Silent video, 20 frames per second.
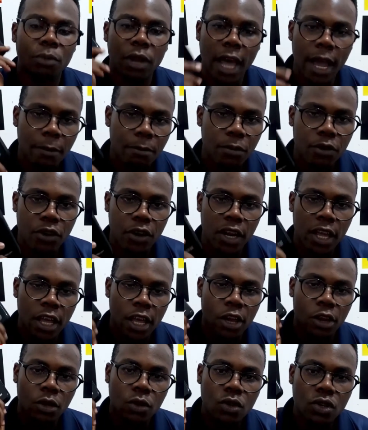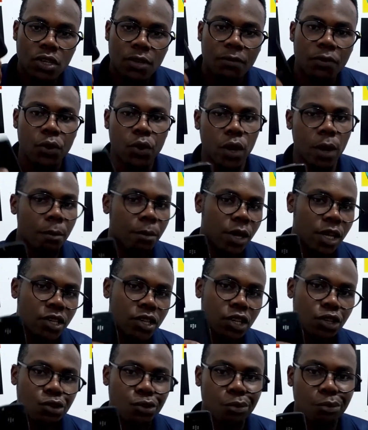BlackBerry, it was very
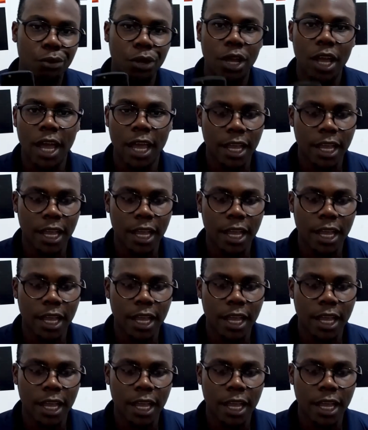amazing to me.